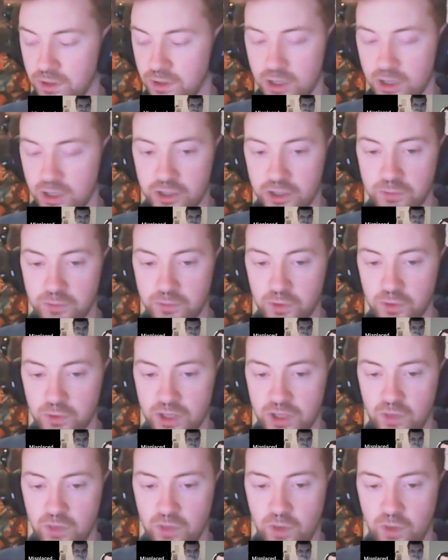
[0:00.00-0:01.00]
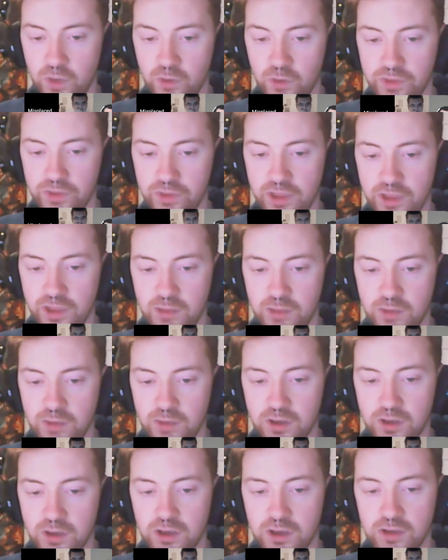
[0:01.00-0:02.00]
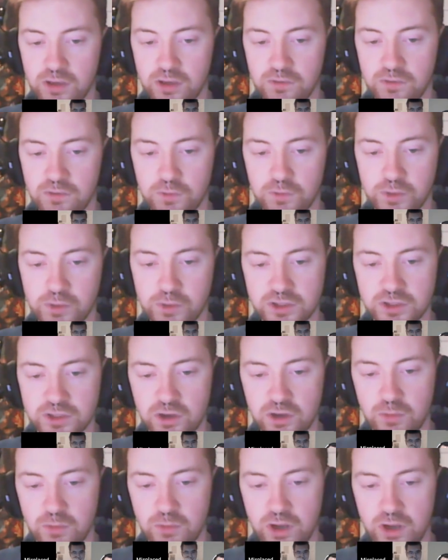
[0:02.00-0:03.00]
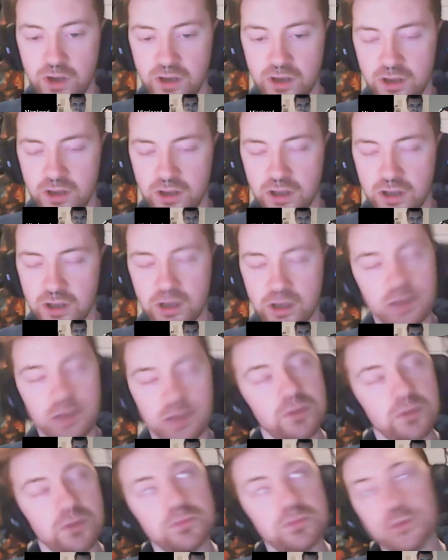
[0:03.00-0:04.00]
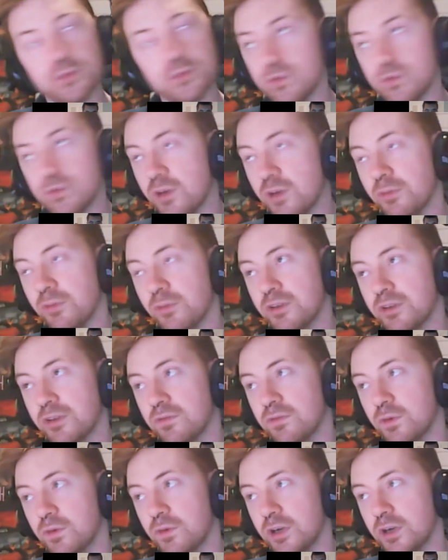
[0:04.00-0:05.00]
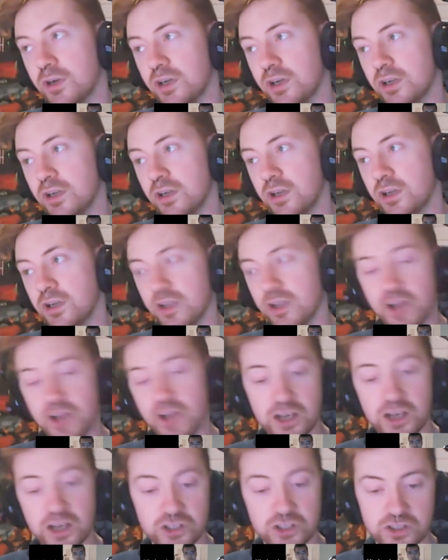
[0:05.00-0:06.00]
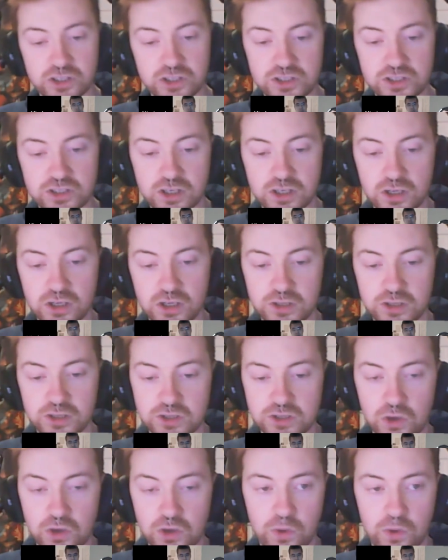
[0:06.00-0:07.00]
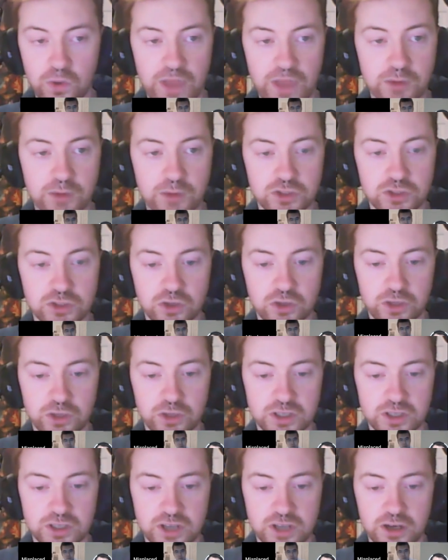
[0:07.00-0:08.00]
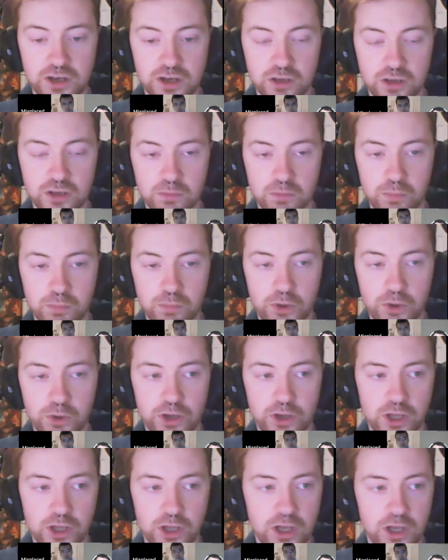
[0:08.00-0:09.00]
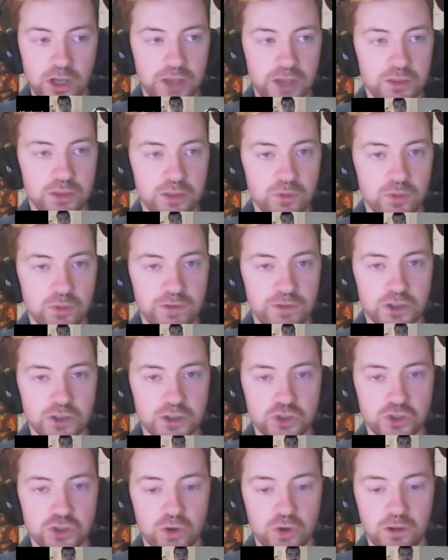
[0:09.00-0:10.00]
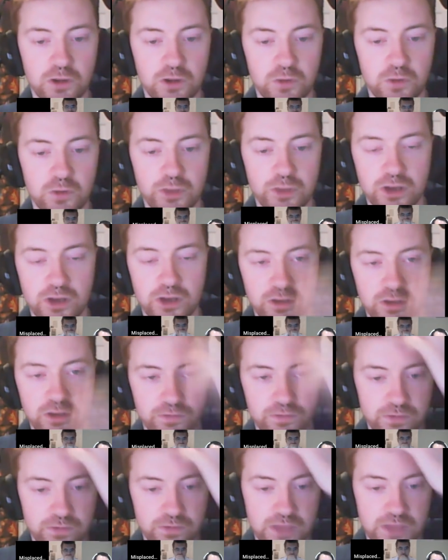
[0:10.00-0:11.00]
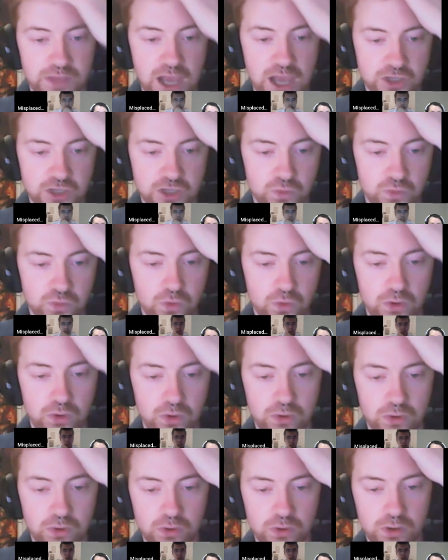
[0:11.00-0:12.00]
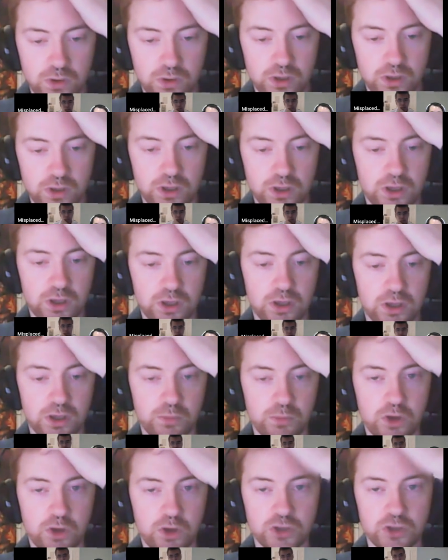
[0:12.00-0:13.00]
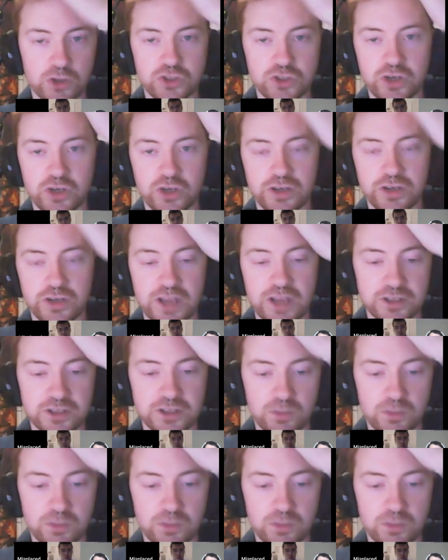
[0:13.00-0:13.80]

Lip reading: communicate well with them and focus on my I don't know what's the word I'm looking for, connections. So that was certainly exciting, but I think we fell short a little bit of the actual concentrated testing